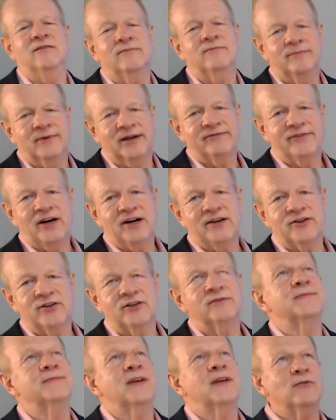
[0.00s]
My
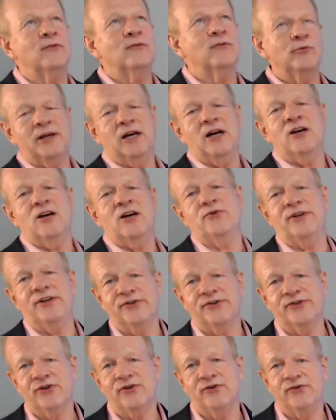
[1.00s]
father, he would be 100
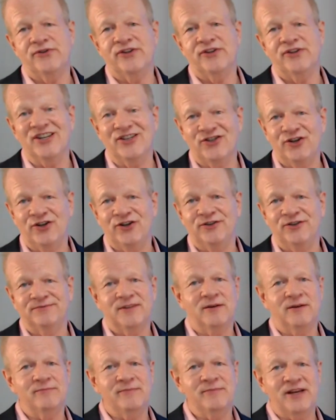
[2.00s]
years old this year.
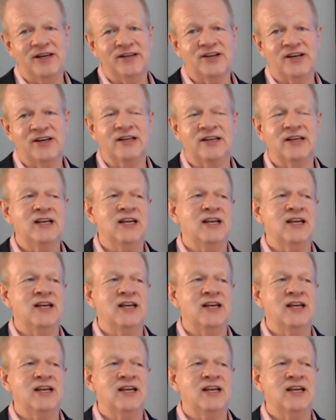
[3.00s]
Amazing.